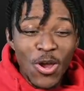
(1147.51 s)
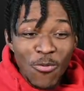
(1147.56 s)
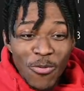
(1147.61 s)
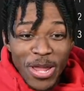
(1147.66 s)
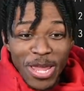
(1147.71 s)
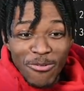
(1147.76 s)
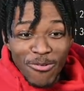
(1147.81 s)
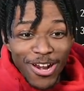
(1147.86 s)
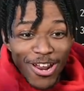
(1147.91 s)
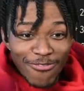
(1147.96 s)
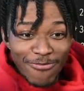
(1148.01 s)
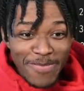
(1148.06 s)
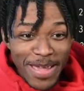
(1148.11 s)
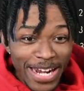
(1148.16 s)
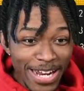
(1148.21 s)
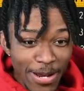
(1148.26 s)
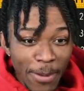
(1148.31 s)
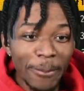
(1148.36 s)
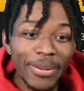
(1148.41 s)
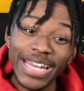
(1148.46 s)
We would have been
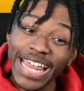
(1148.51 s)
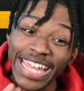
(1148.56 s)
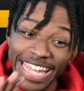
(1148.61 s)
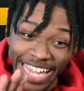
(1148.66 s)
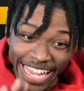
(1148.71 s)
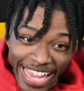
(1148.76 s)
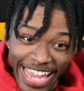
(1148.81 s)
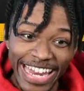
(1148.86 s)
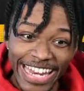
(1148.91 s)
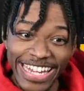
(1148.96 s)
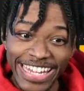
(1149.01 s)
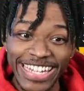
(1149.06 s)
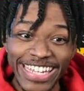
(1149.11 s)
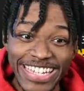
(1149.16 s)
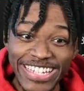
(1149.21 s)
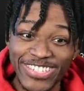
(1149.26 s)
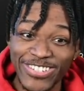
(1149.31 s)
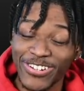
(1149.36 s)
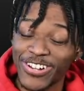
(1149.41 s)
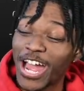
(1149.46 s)
in a play-in in the
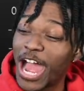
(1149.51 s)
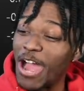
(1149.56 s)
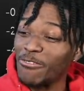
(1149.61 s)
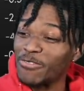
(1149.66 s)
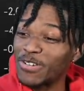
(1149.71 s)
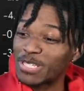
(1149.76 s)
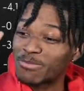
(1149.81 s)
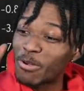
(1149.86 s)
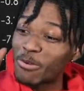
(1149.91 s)
Eastern Conference, but